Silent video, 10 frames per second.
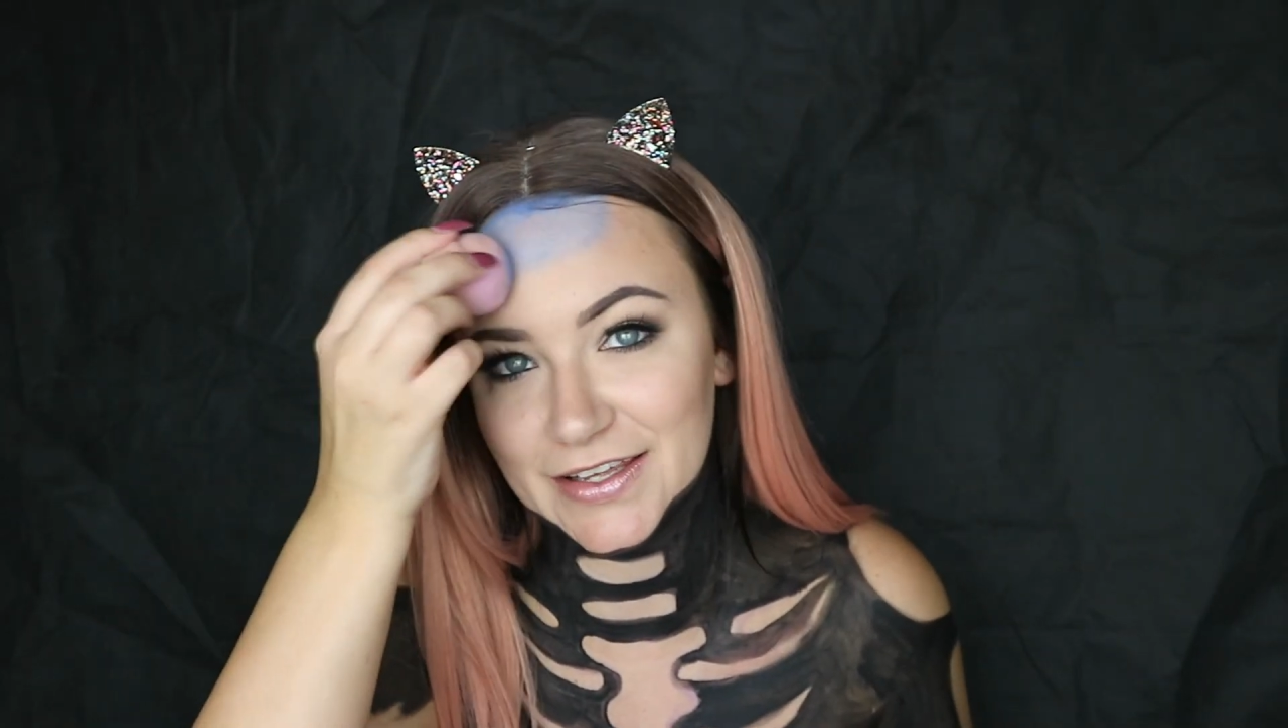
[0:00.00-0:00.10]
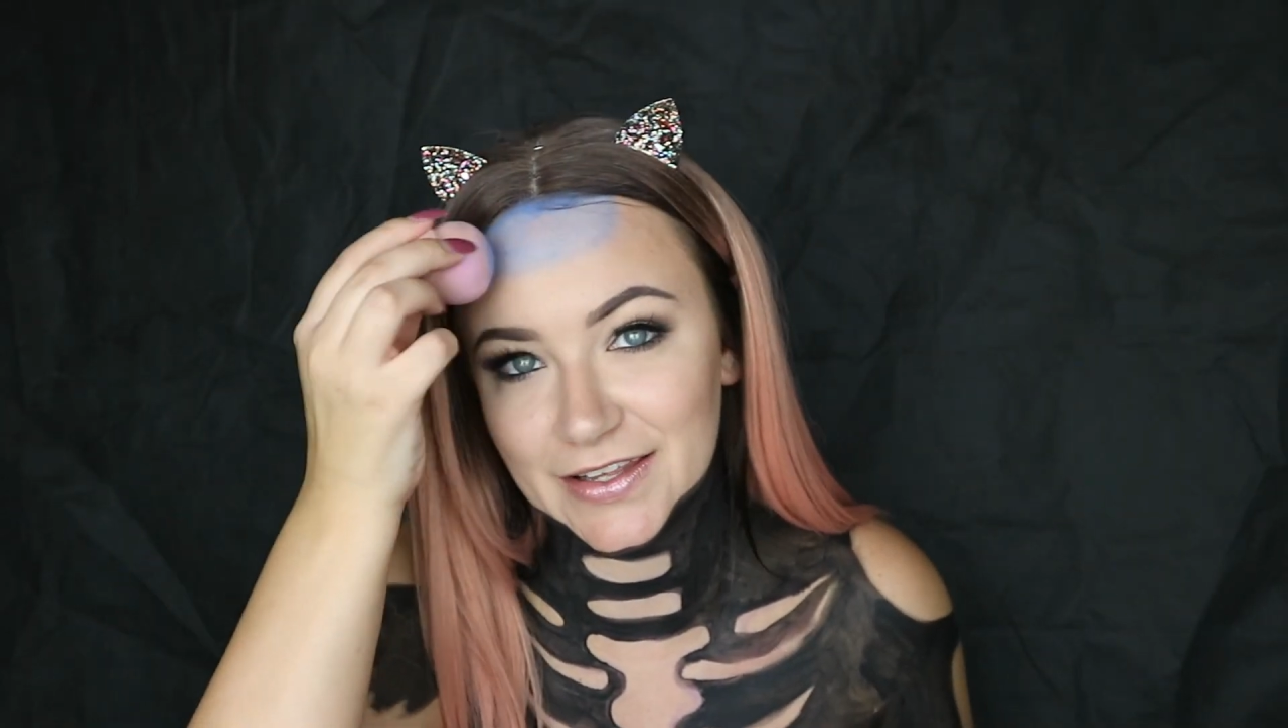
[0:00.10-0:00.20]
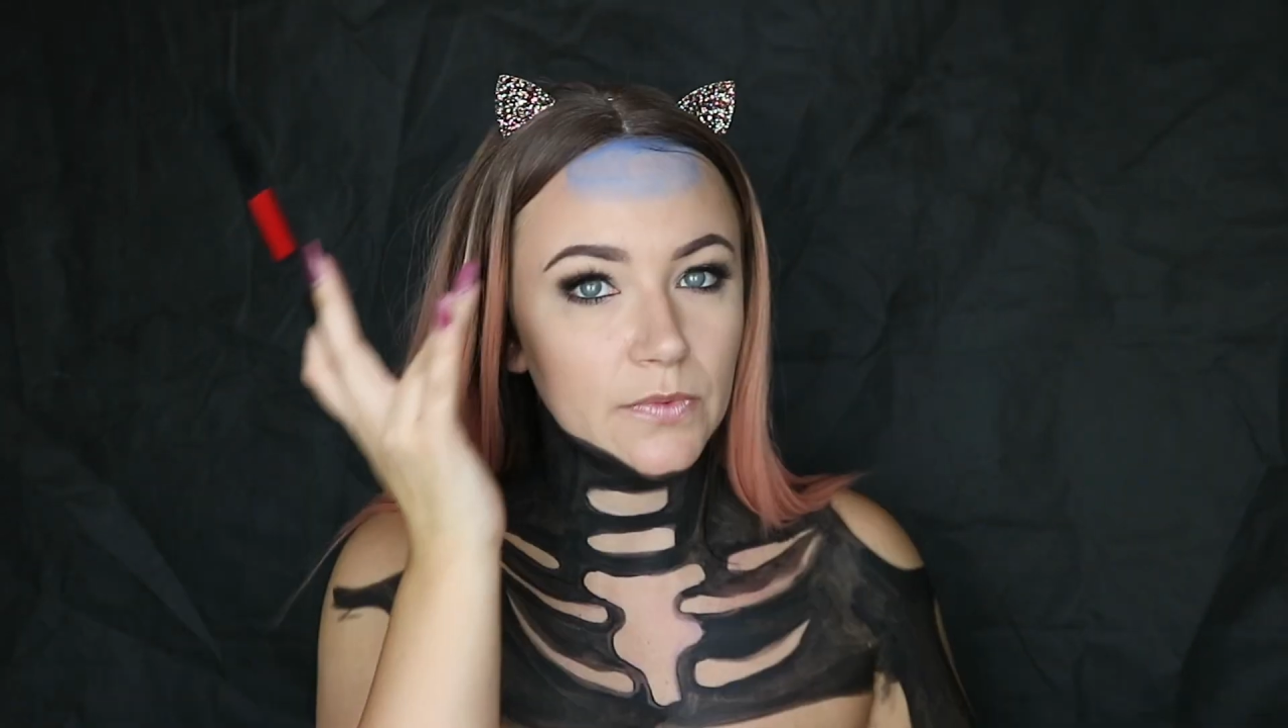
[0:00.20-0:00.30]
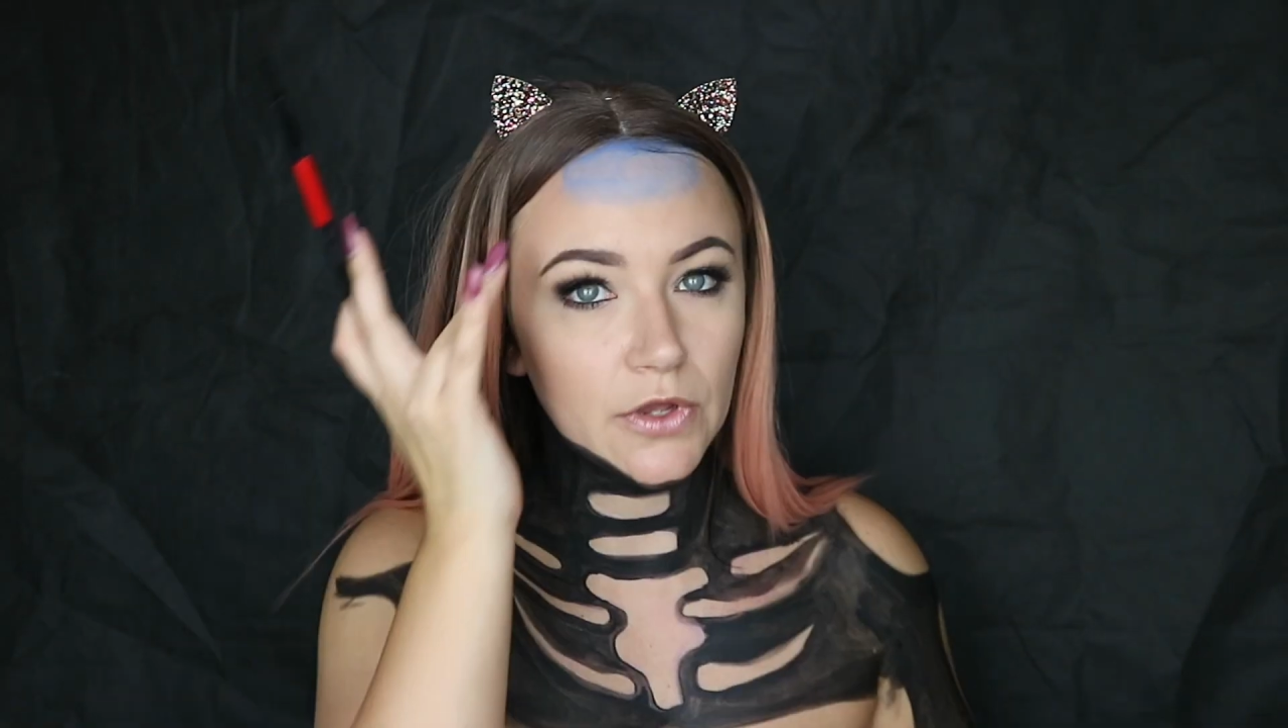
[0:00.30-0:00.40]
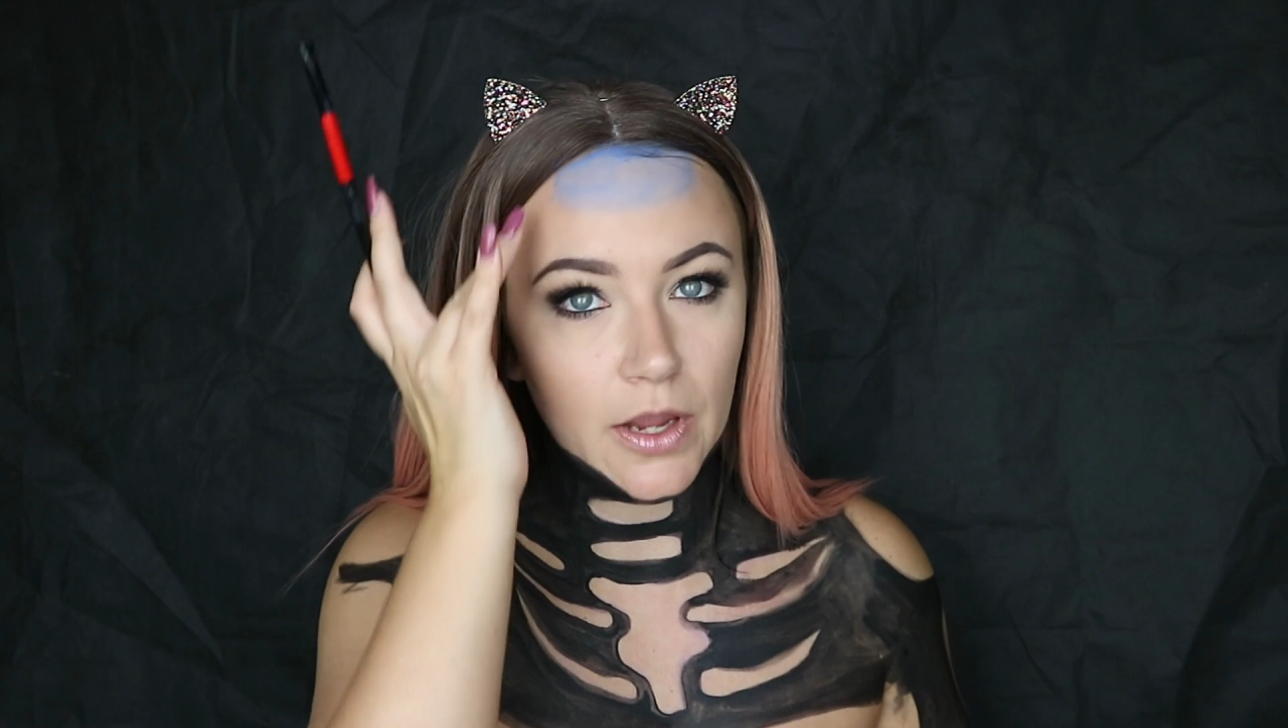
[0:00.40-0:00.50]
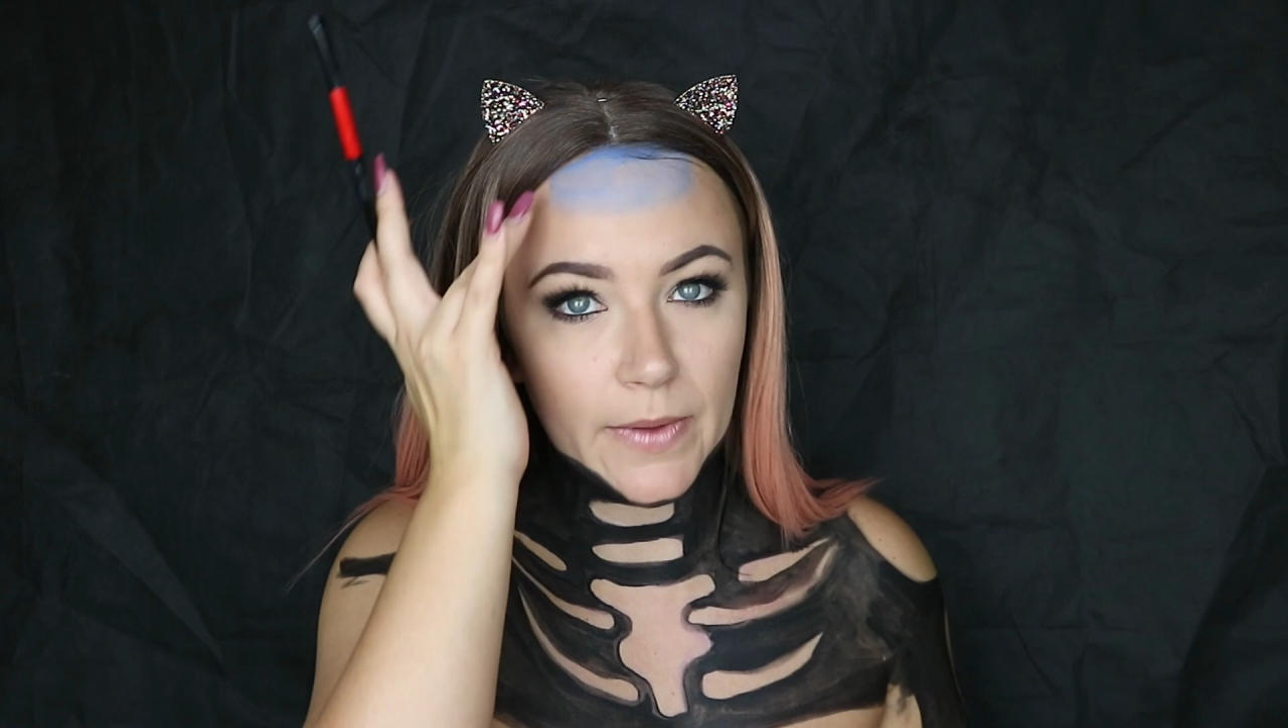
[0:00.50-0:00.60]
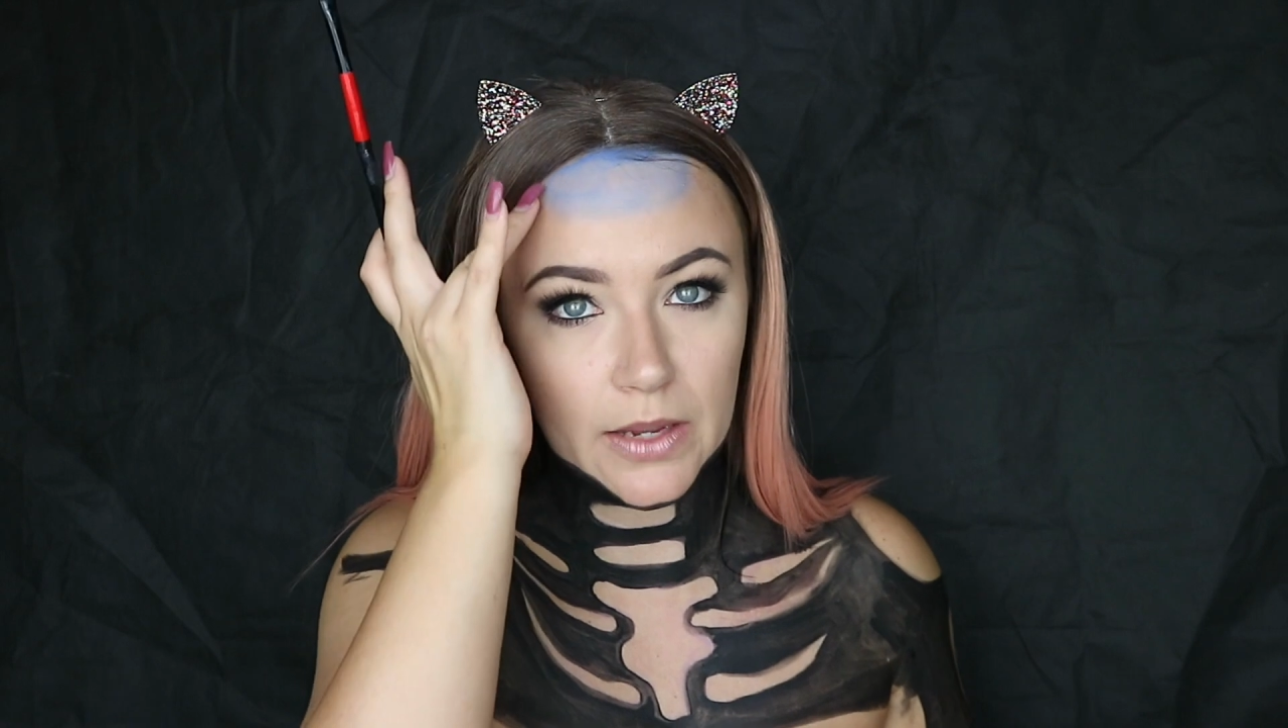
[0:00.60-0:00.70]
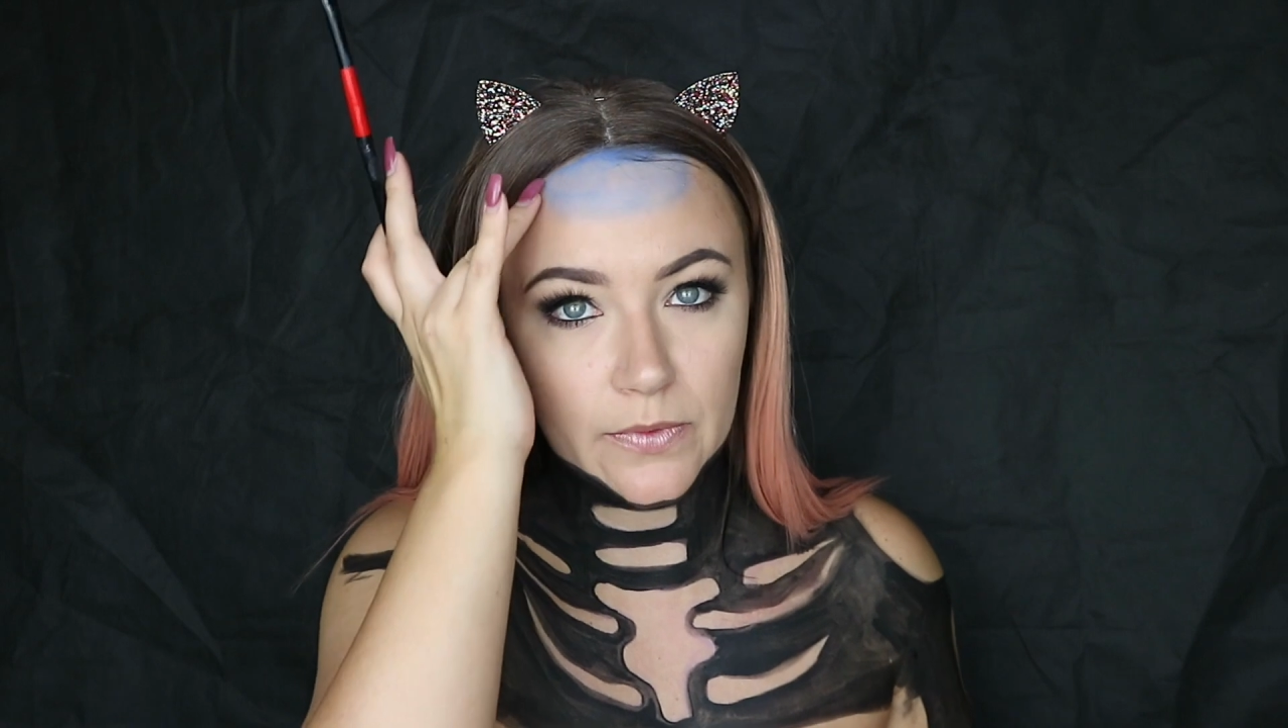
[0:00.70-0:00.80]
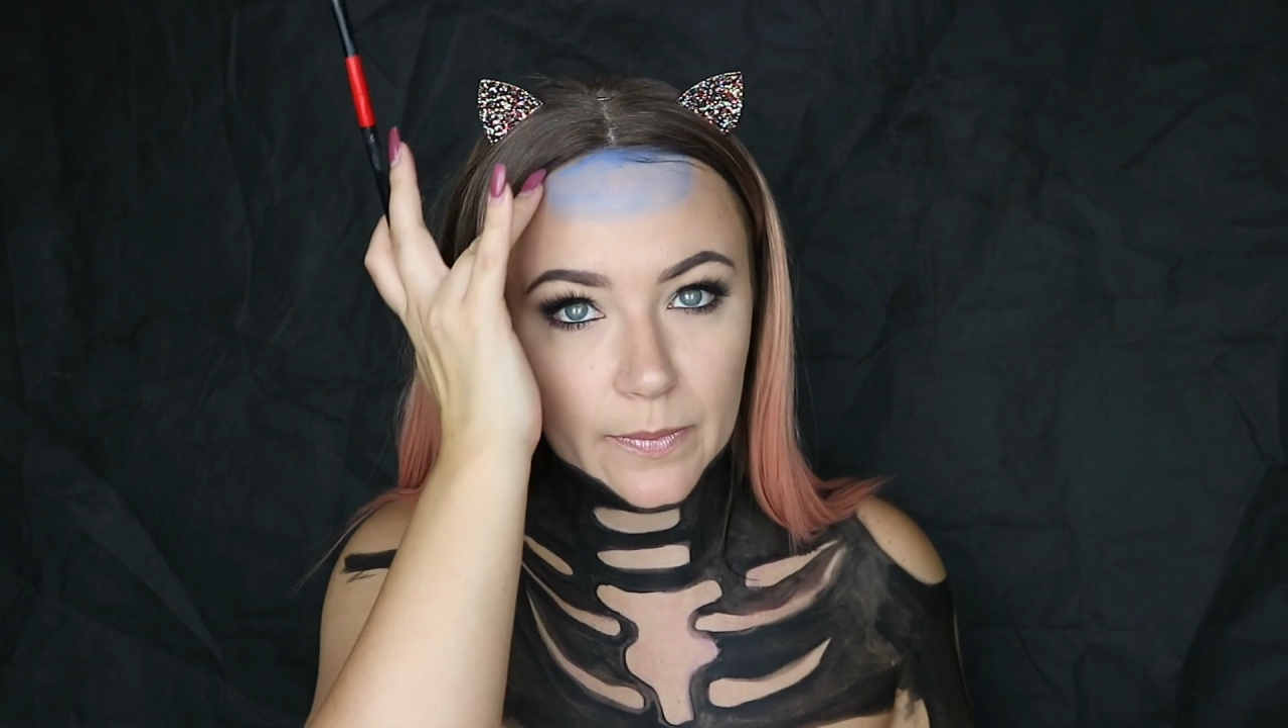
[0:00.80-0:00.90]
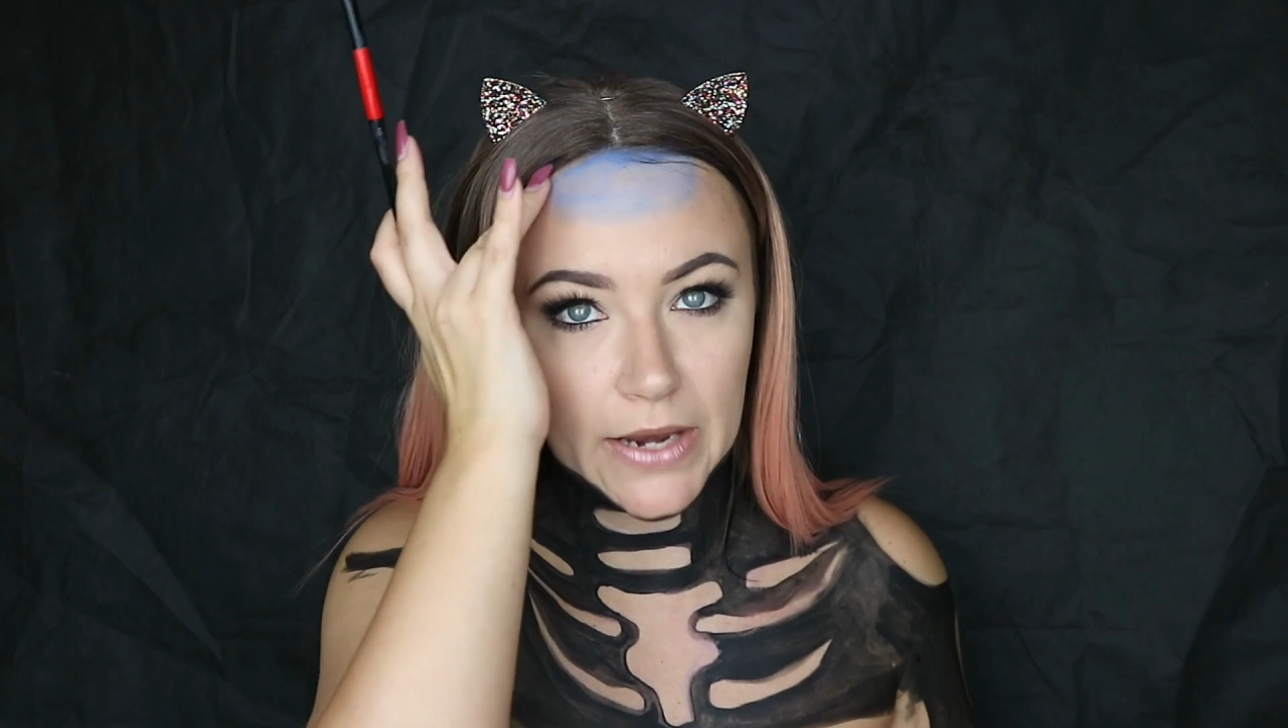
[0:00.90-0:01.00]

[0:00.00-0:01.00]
So I'm going to go back in with the